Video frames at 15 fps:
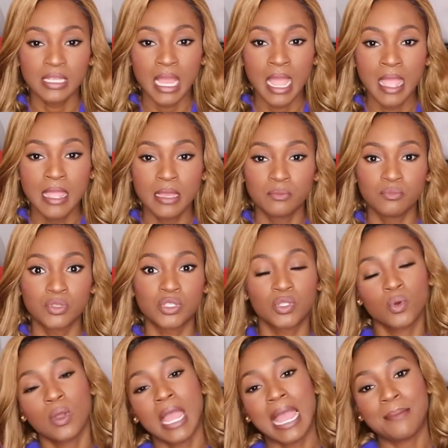I am
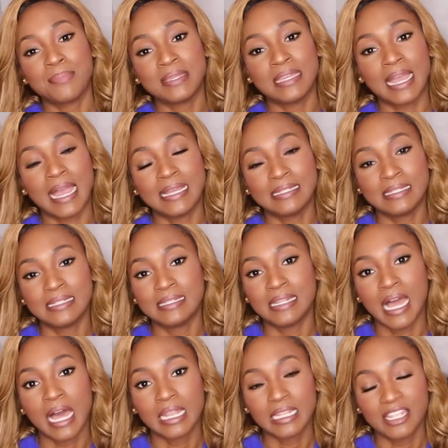so happy I did
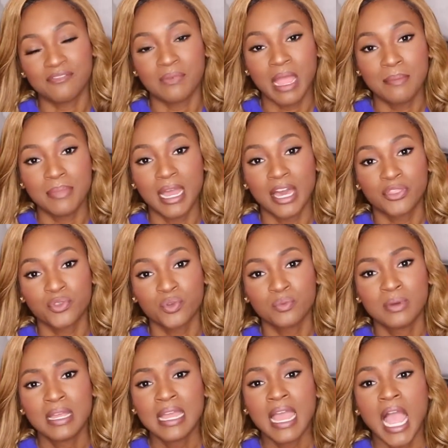not leave my bathroom.